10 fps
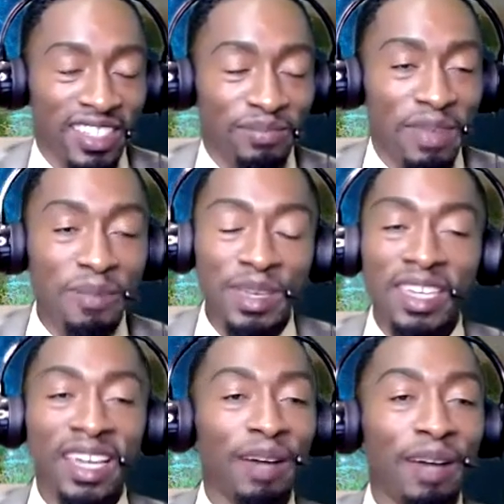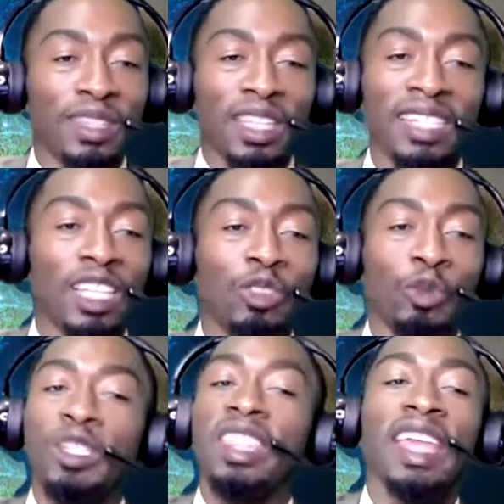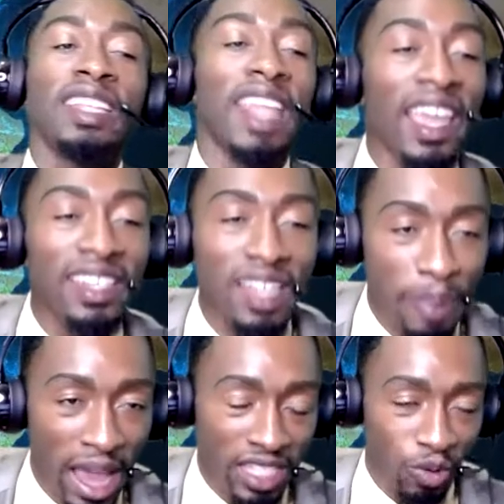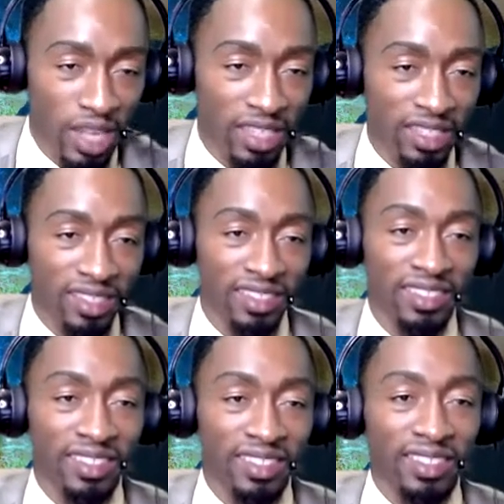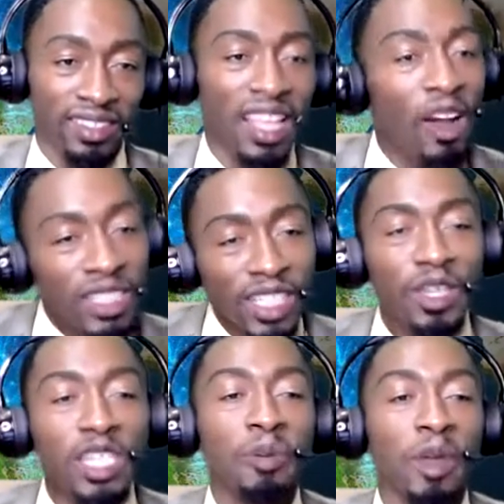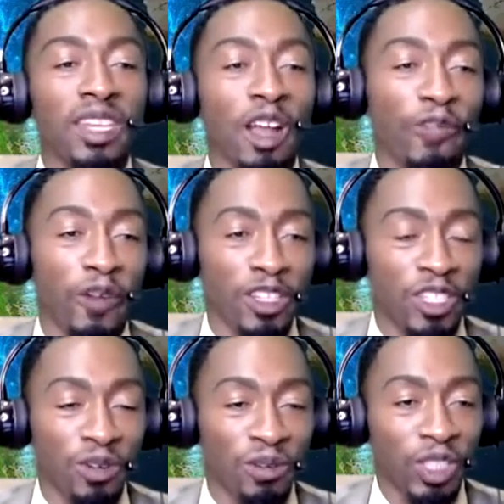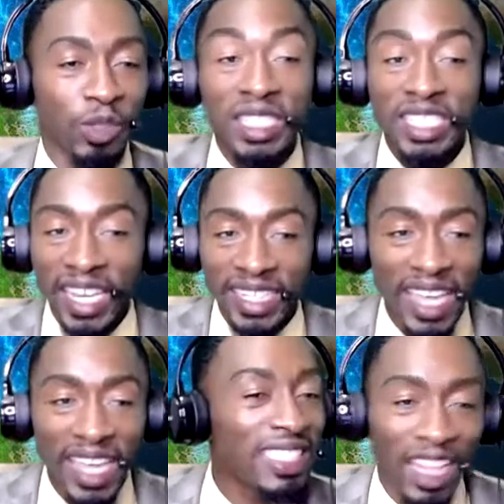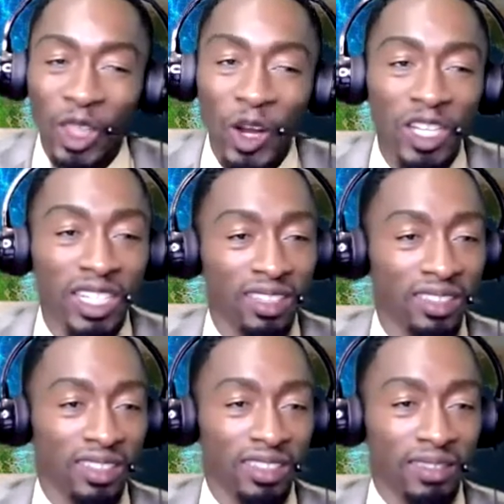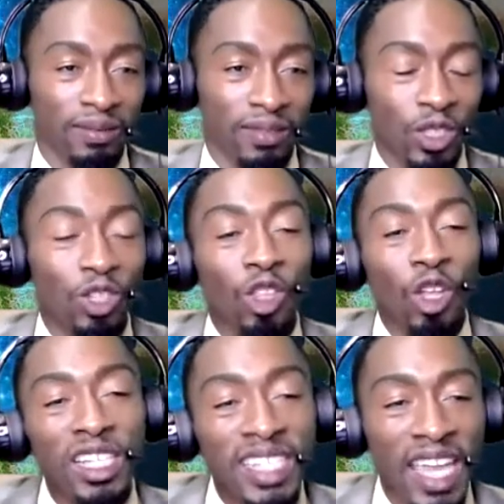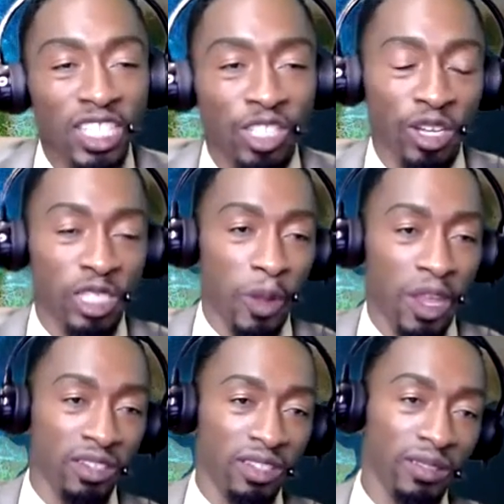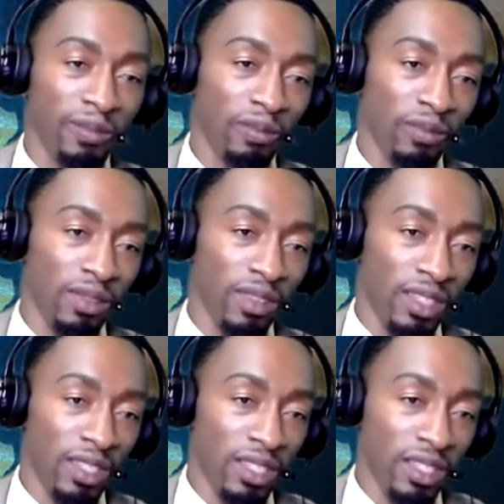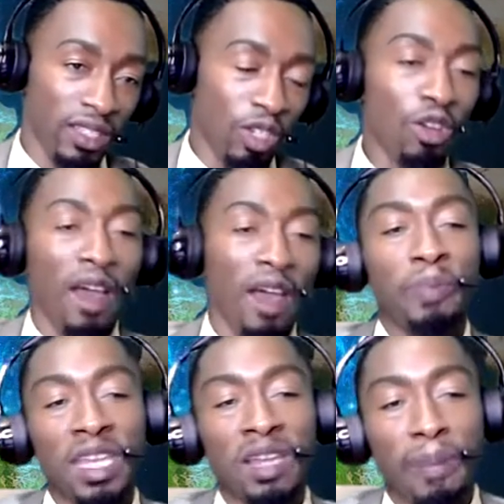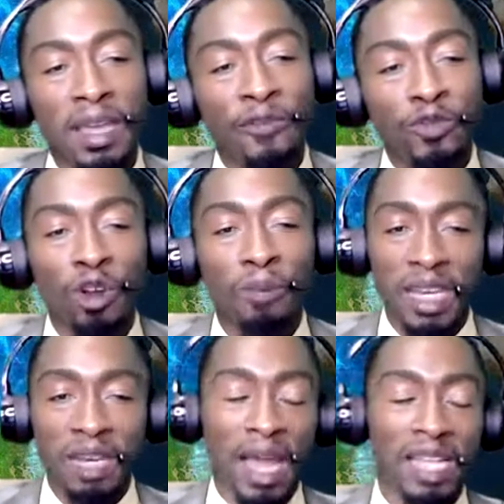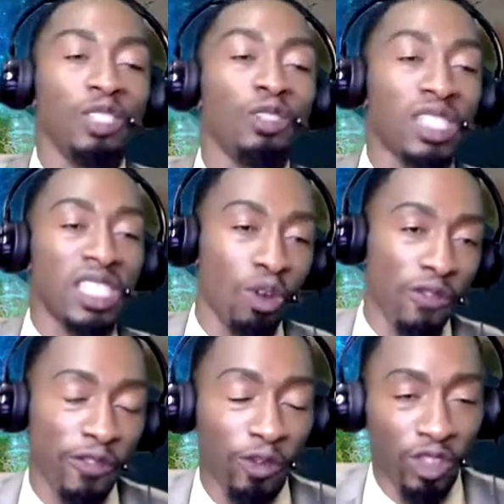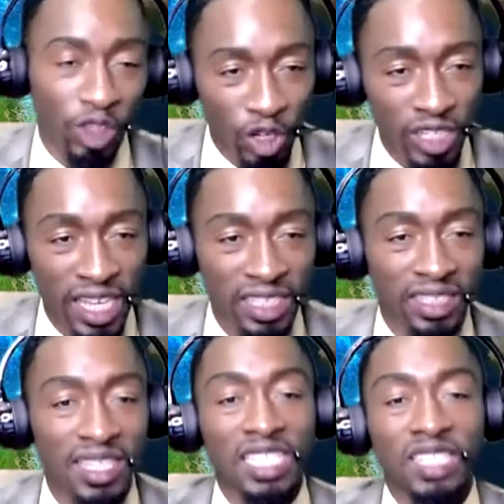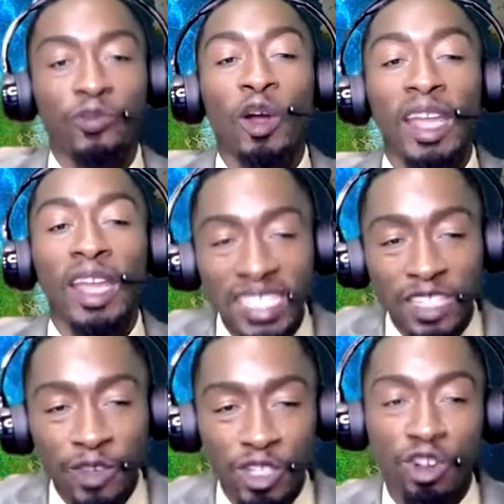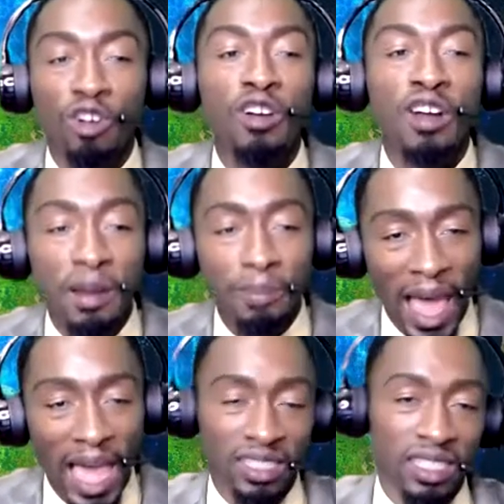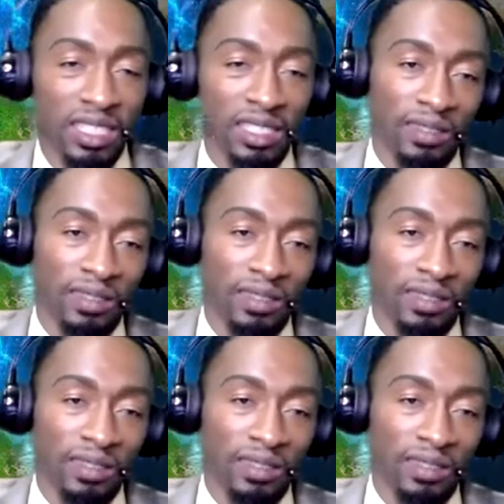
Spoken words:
Maybe on the 20th day, they pass away. That was the grace period they're referring to. 28 days is not 30. So 30 days grace period. So you don't have to pay if you don't pay the policy, you still cover for 30 days. That's for individual policy.